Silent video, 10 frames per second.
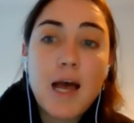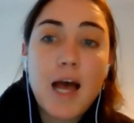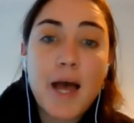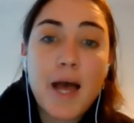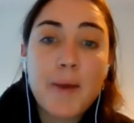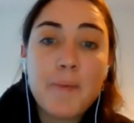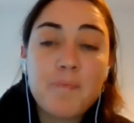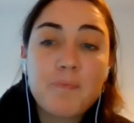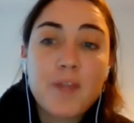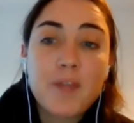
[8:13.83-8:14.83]

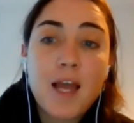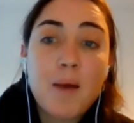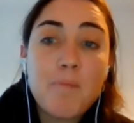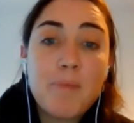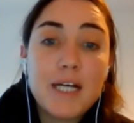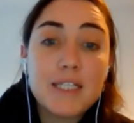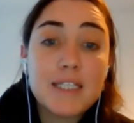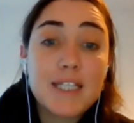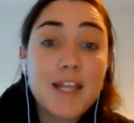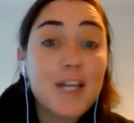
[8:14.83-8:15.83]

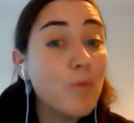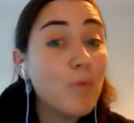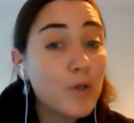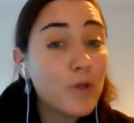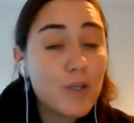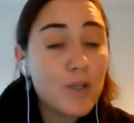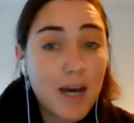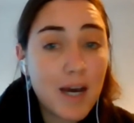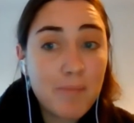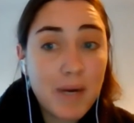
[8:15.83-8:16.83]
but it won't go
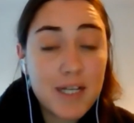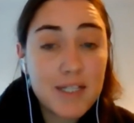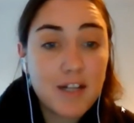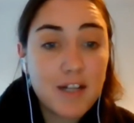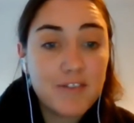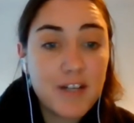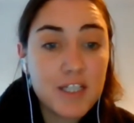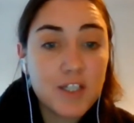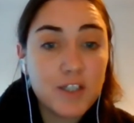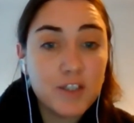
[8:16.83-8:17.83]
down by itself
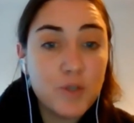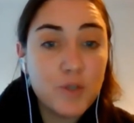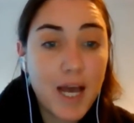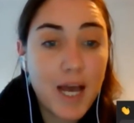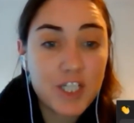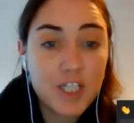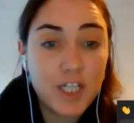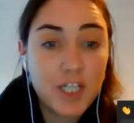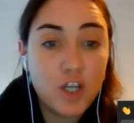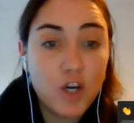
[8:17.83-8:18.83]
until you actually
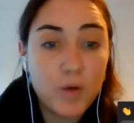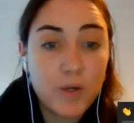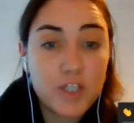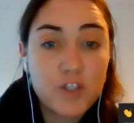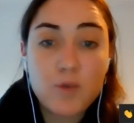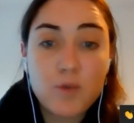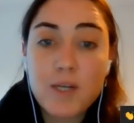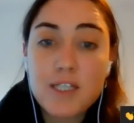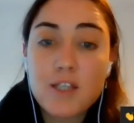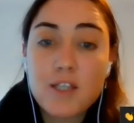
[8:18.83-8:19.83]
lower it. So
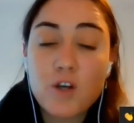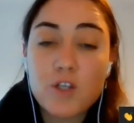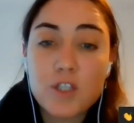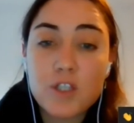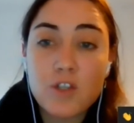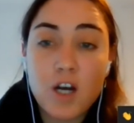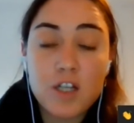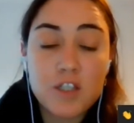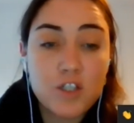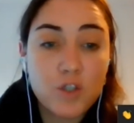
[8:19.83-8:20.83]
once the host has
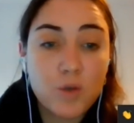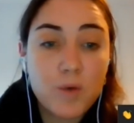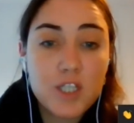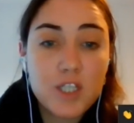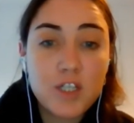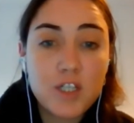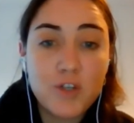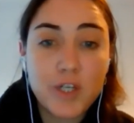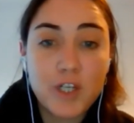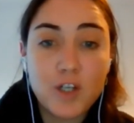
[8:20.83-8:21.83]
answered your question, you
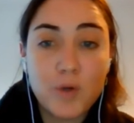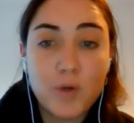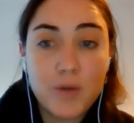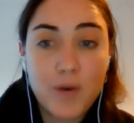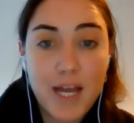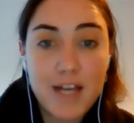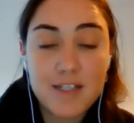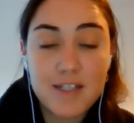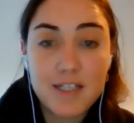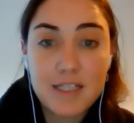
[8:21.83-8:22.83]
can lower your hand
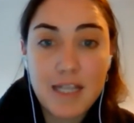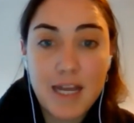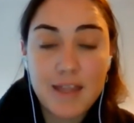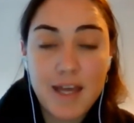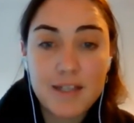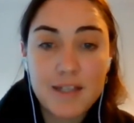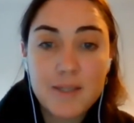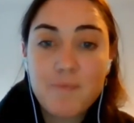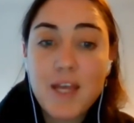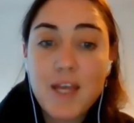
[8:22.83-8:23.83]
just like
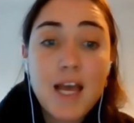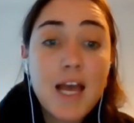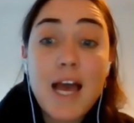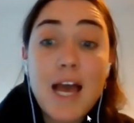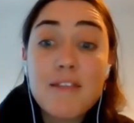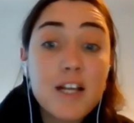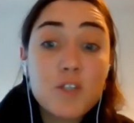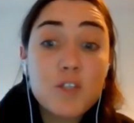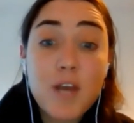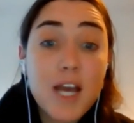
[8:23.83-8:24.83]
that. And that's
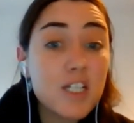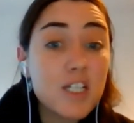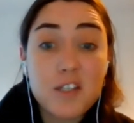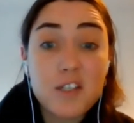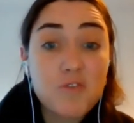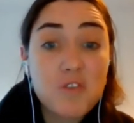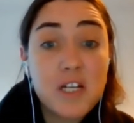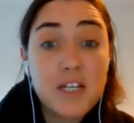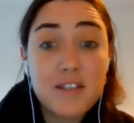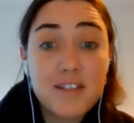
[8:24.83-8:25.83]
reactions, and really
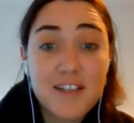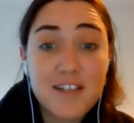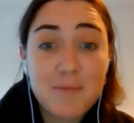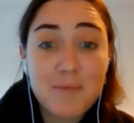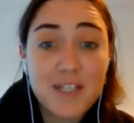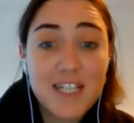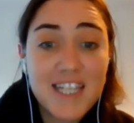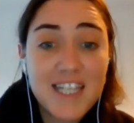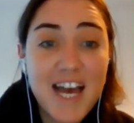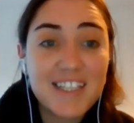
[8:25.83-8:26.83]
it's as simple as
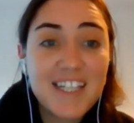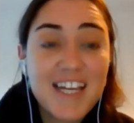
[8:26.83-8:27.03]
that.